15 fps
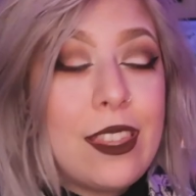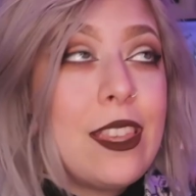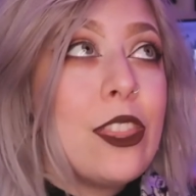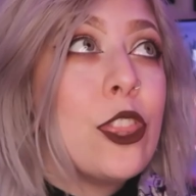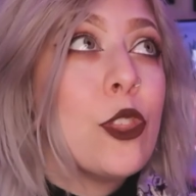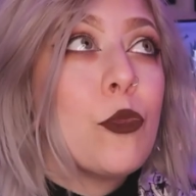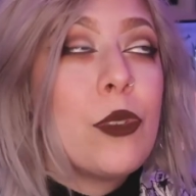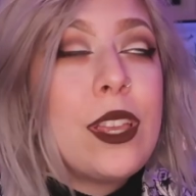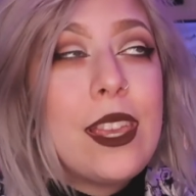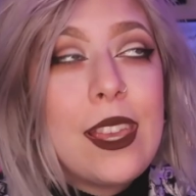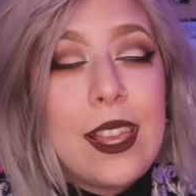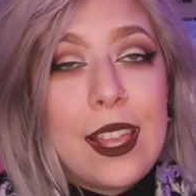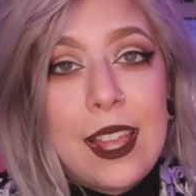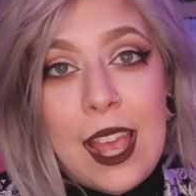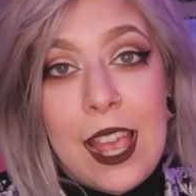the
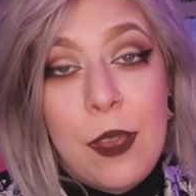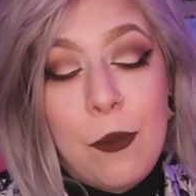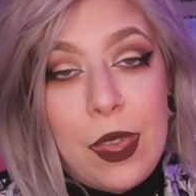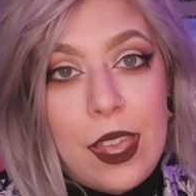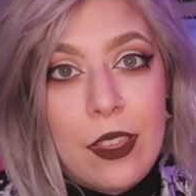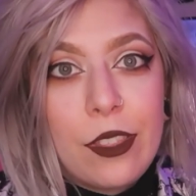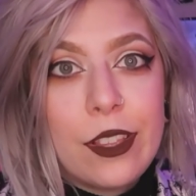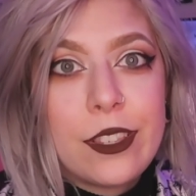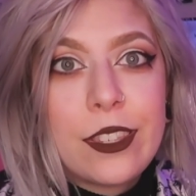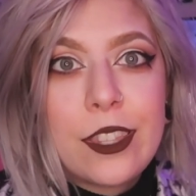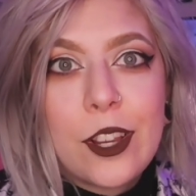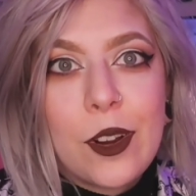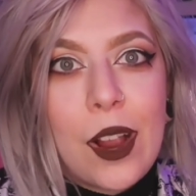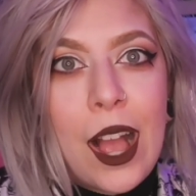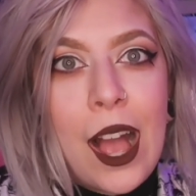3 gaming. It's
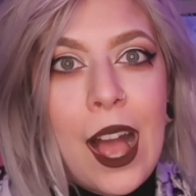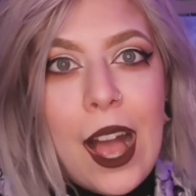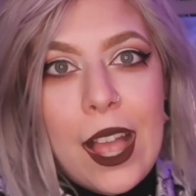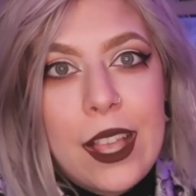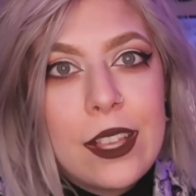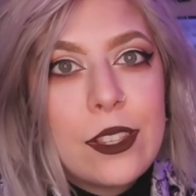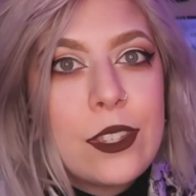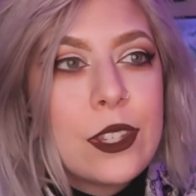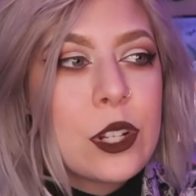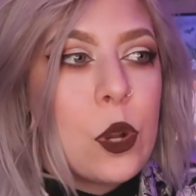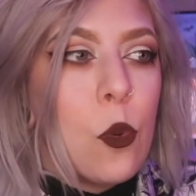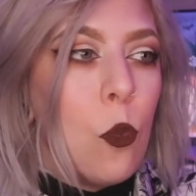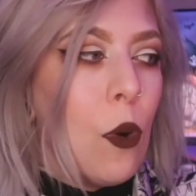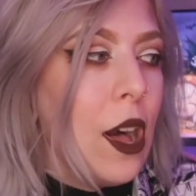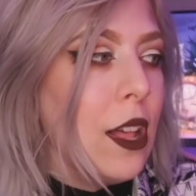their highest
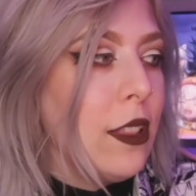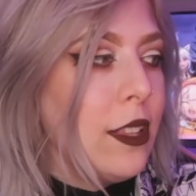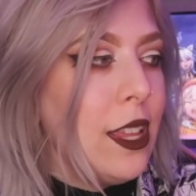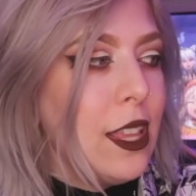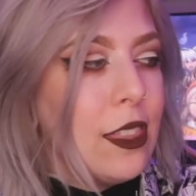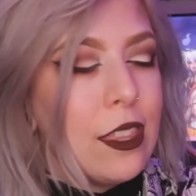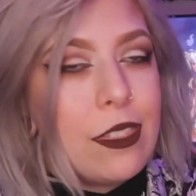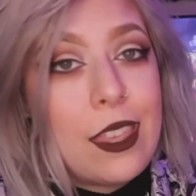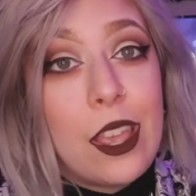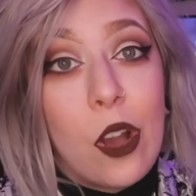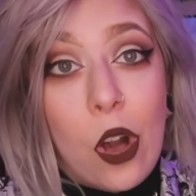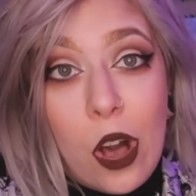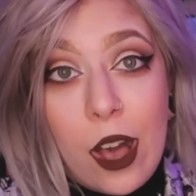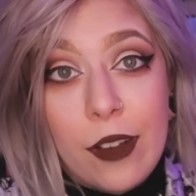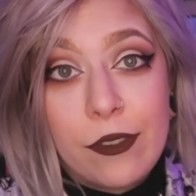quality that they
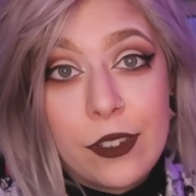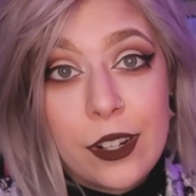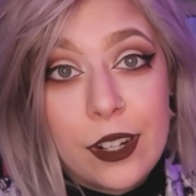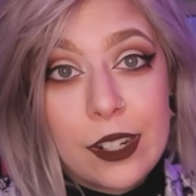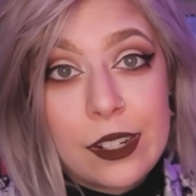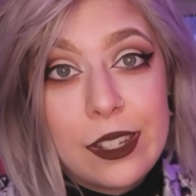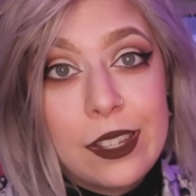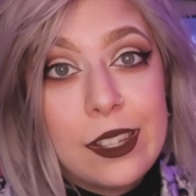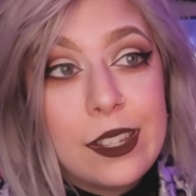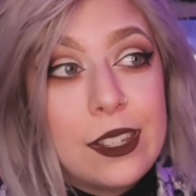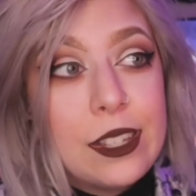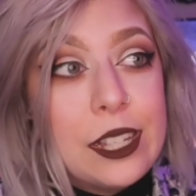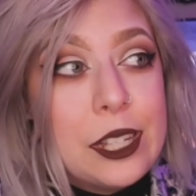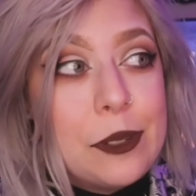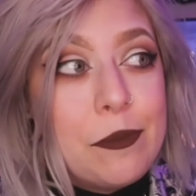offer,
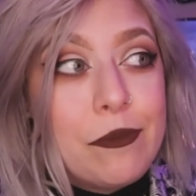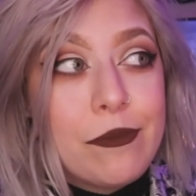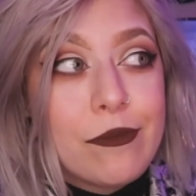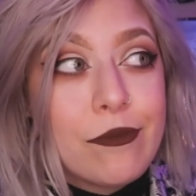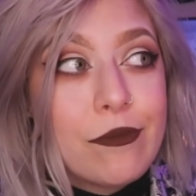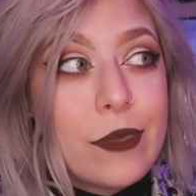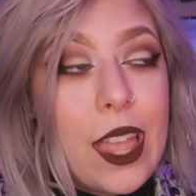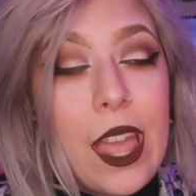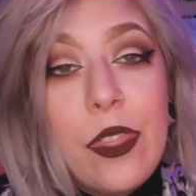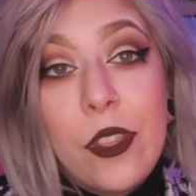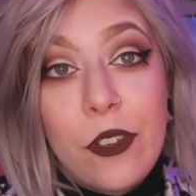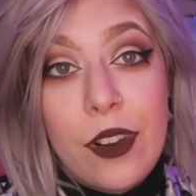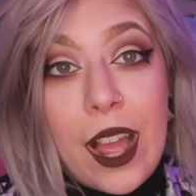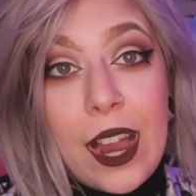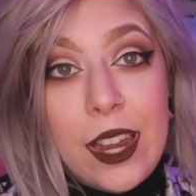and
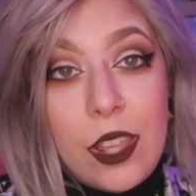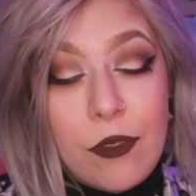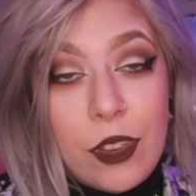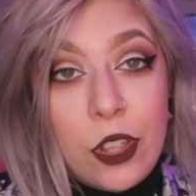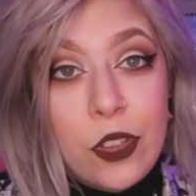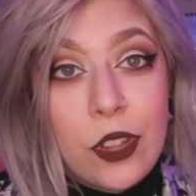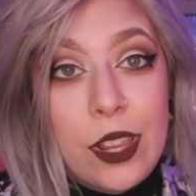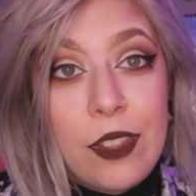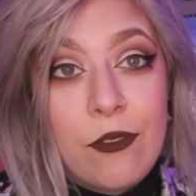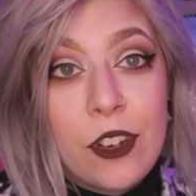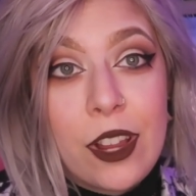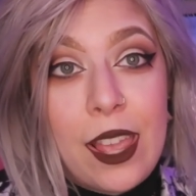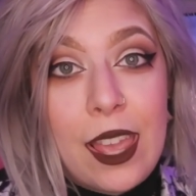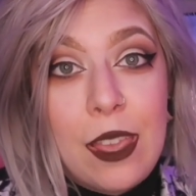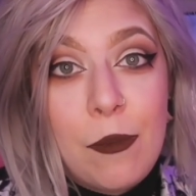they're not even good
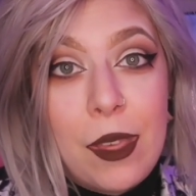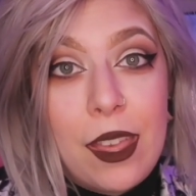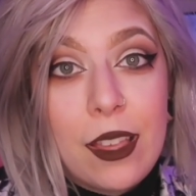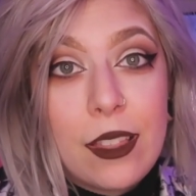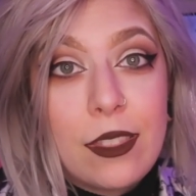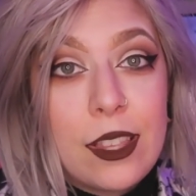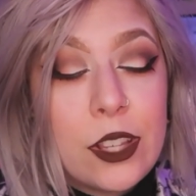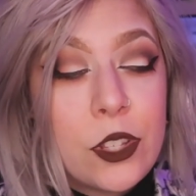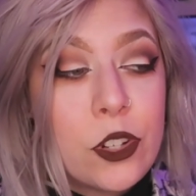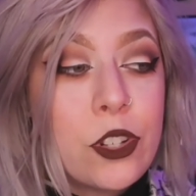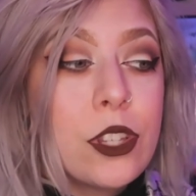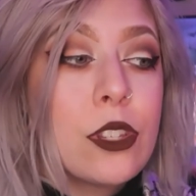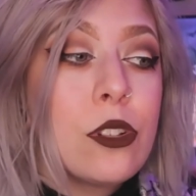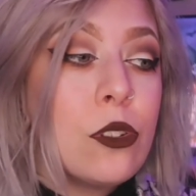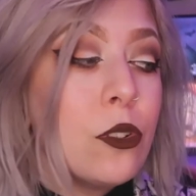for gaming. These are
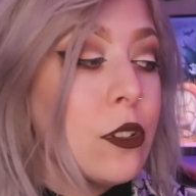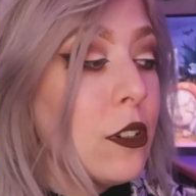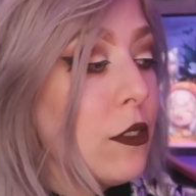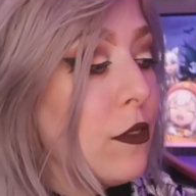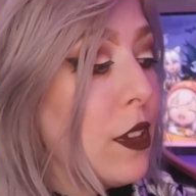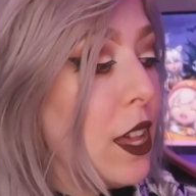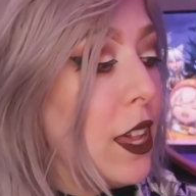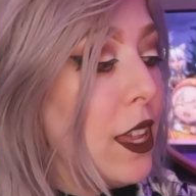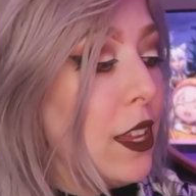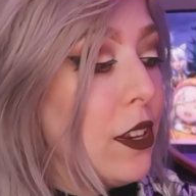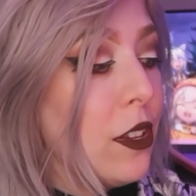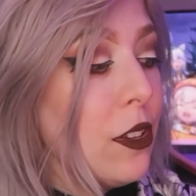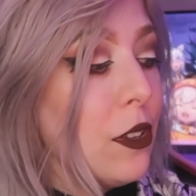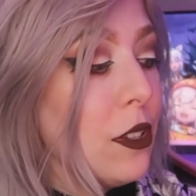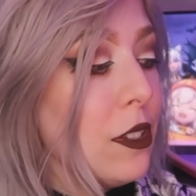just glorified,